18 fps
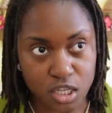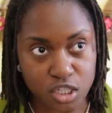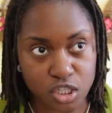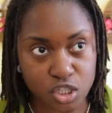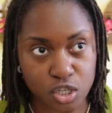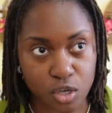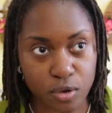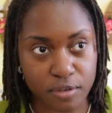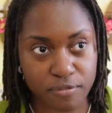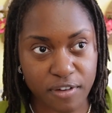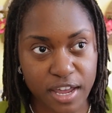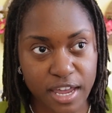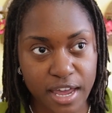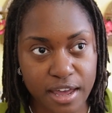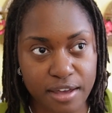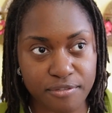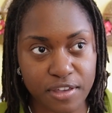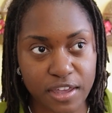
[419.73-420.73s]
So if I
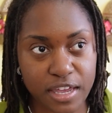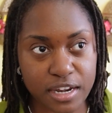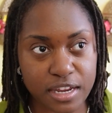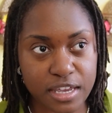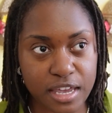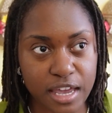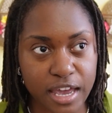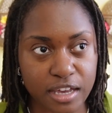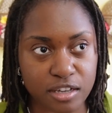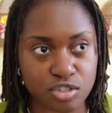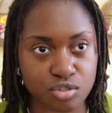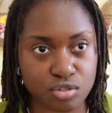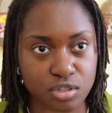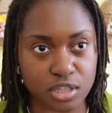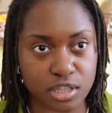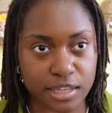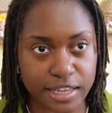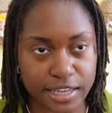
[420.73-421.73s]
have any extra
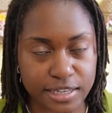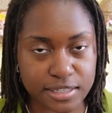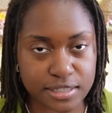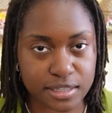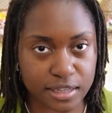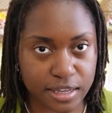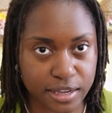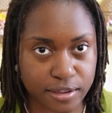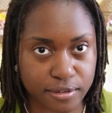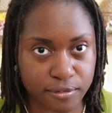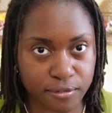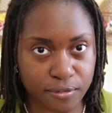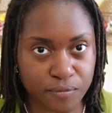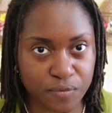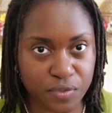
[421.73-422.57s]
lace left,